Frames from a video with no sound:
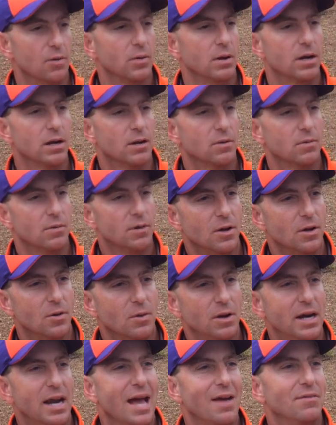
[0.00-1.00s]
we
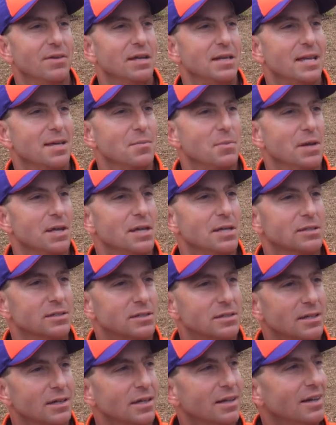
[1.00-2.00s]
didn't have any
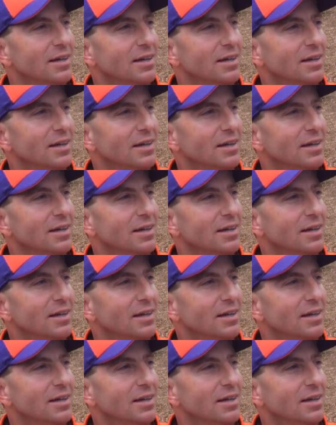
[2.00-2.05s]
DBs.